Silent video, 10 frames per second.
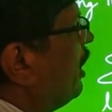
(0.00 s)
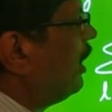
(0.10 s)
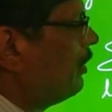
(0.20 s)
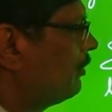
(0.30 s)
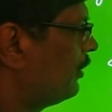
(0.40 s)
e
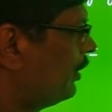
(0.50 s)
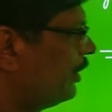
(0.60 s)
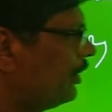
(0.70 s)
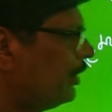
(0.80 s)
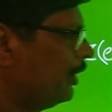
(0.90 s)
power
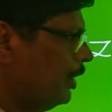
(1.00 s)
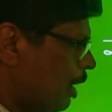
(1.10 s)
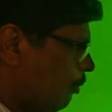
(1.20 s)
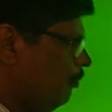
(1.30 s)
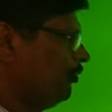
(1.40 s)
minus j omega
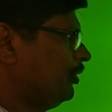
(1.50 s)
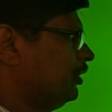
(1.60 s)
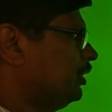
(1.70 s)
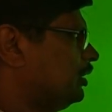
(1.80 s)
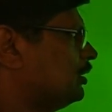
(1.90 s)
l.
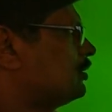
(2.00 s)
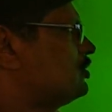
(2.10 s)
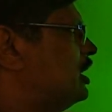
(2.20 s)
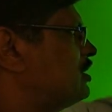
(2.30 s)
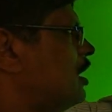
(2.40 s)

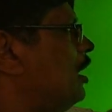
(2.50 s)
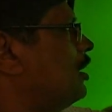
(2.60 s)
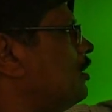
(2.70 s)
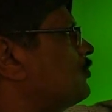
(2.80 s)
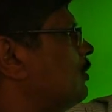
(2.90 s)
Now,
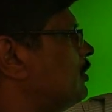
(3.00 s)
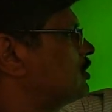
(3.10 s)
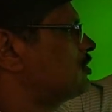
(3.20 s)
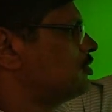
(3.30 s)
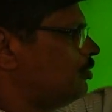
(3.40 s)

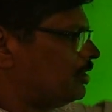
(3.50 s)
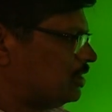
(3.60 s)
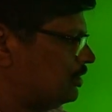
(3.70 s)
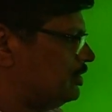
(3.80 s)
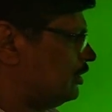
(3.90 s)
just
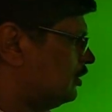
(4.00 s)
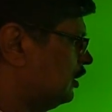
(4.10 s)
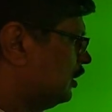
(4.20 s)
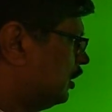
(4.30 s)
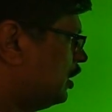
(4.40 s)
order of
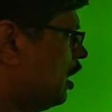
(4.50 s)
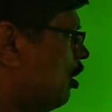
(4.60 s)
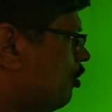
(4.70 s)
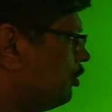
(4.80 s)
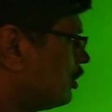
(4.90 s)
summations you are
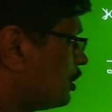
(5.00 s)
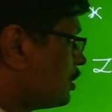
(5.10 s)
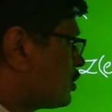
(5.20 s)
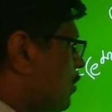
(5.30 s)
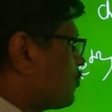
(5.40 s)
changing.
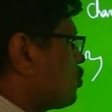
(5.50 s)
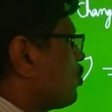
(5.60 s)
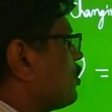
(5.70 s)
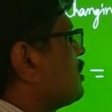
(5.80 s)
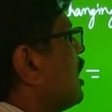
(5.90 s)

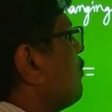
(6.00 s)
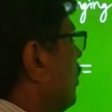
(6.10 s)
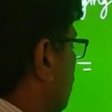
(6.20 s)
Now,